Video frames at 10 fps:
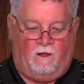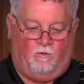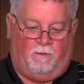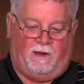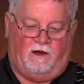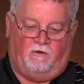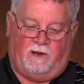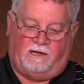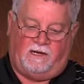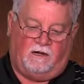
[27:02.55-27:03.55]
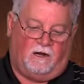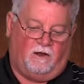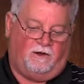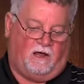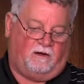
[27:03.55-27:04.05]
We or may
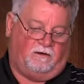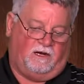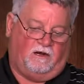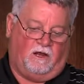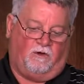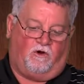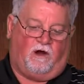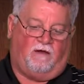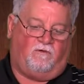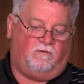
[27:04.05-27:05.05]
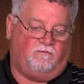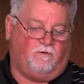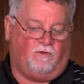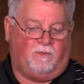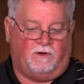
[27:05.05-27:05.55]
not need a load of gravel
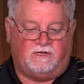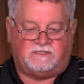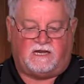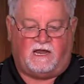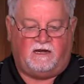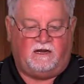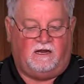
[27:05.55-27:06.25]
for the building site.